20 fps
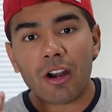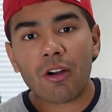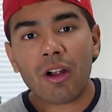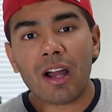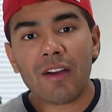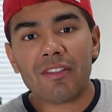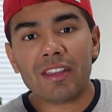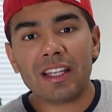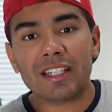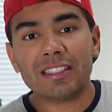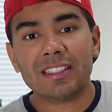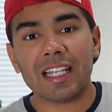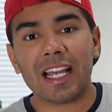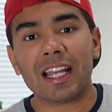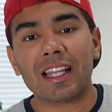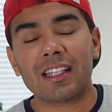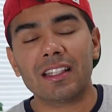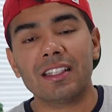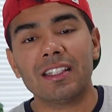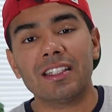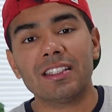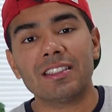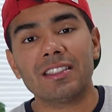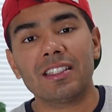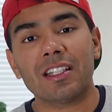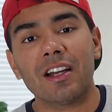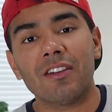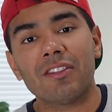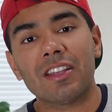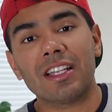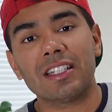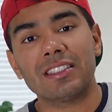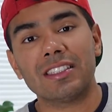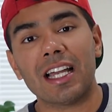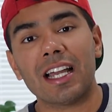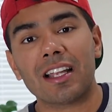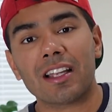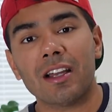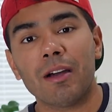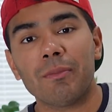don't have the exact list of the
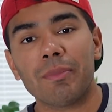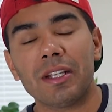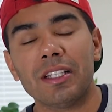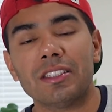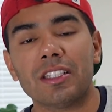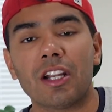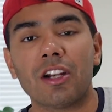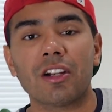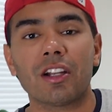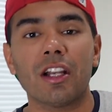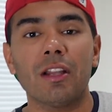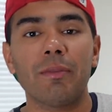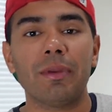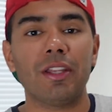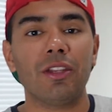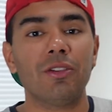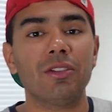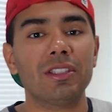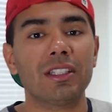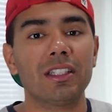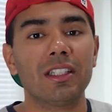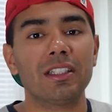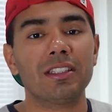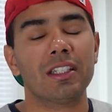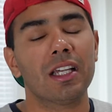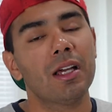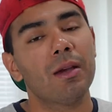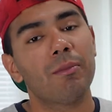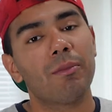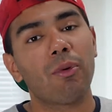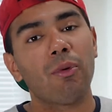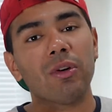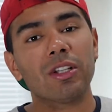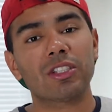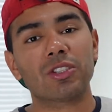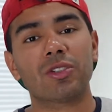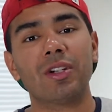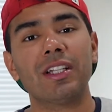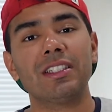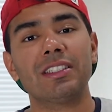exact companies that are going to be using this, but
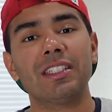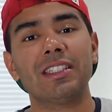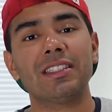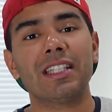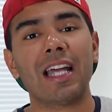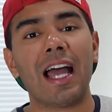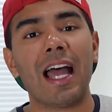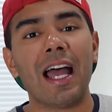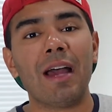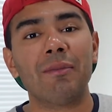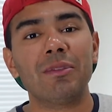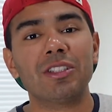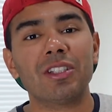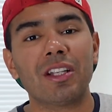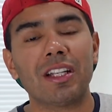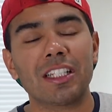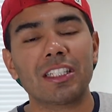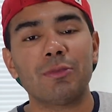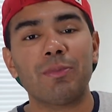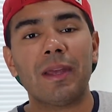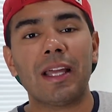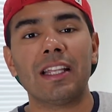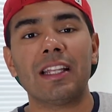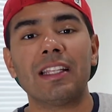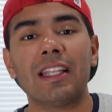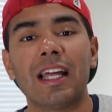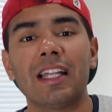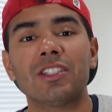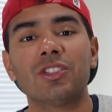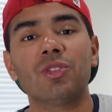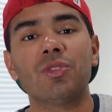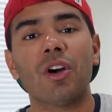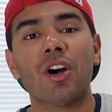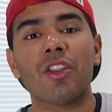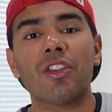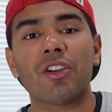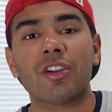what's crazy is that Amazon expanded that to other